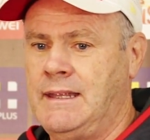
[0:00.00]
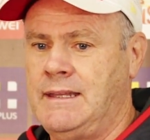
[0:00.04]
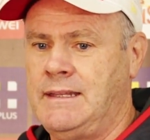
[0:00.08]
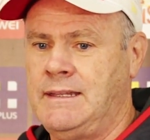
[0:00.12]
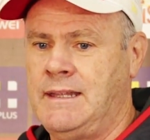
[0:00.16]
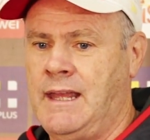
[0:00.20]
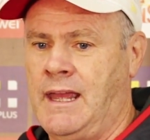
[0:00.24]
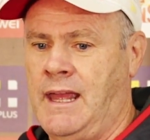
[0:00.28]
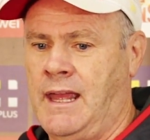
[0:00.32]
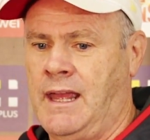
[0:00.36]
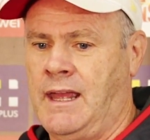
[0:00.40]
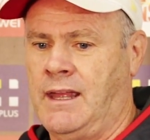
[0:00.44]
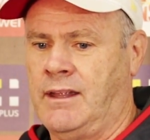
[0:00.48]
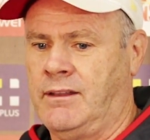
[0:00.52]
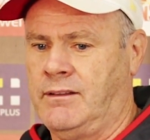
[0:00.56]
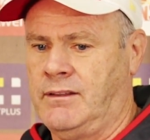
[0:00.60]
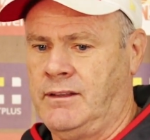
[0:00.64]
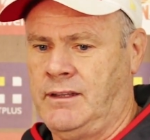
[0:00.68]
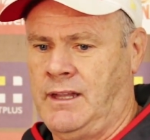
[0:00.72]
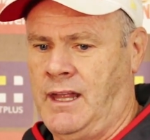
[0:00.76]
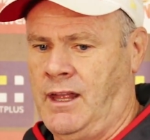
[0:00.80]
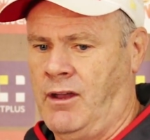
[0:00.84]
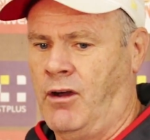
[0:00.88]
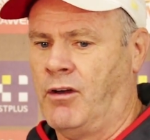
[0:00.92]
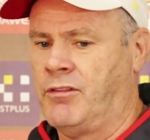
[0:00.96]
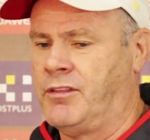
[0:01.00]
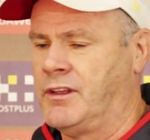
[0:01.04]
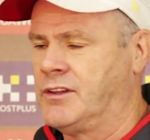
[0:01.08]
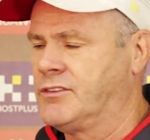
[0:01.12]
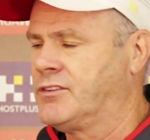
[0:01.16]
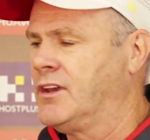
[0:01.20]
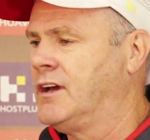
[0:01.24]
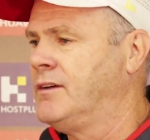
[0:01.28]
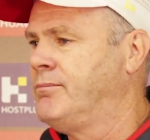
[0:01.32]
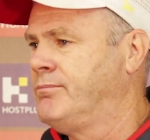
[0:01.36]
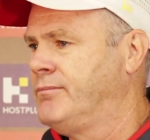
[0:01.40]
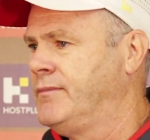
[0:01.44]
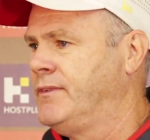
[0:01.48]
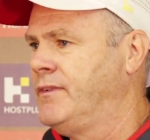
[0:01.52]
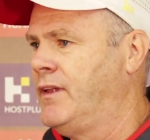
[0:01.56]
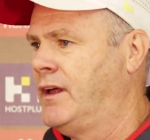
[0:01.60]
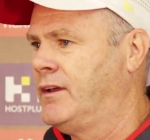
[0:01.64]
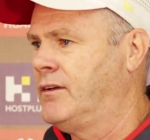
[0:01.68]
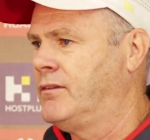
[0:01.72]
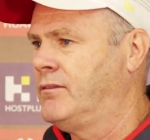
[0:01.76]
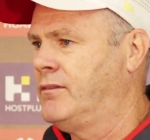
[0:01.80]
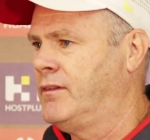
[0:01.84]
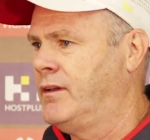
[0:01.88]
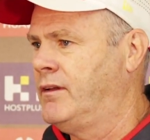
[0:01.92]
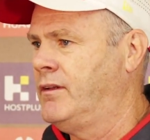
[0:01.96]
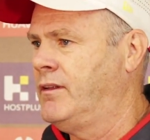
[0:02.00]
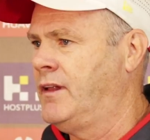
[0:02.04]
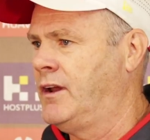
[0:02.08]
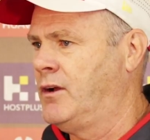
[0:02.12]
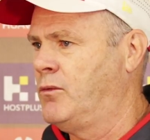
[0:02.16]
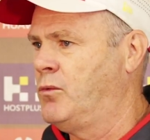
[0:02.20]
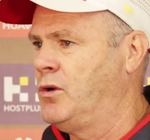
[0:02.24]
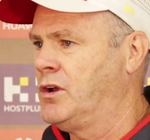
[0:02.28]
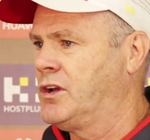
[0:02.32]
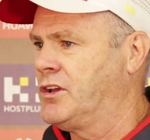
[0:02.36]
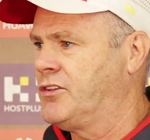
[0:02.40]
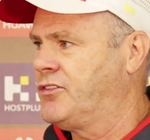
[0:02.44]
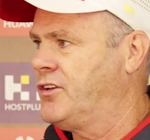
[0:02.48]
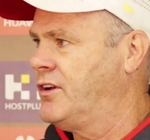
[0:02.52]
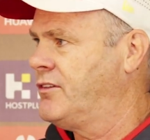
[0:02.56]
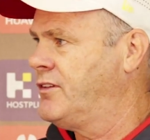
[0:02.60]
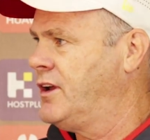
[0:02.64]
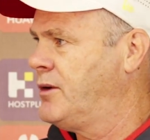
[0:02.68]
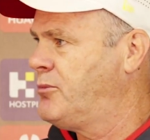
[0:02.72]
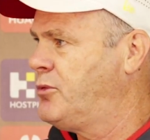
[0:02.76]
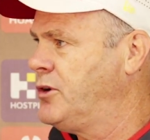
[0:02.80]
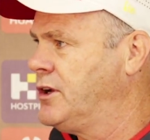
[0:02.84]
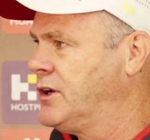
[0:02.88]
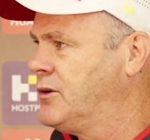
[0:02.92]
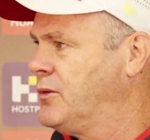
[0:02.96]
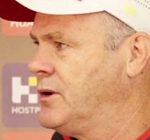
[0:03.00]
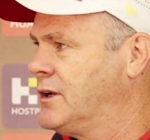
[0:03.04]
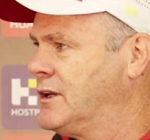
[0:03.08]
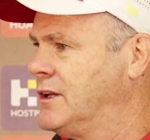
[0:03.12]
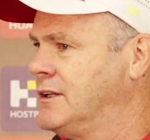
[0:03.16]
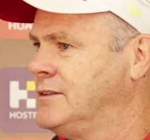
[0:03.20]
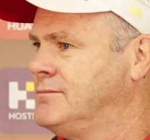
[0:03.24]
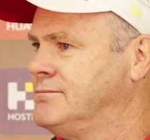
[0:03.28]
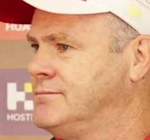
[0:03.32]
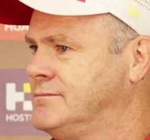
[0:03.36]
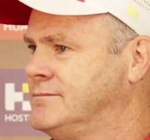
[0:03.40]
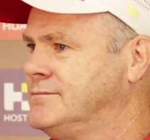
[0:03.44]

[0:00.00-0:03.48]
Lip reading: Yeah, I think so. That'll work itself out pretty quickly.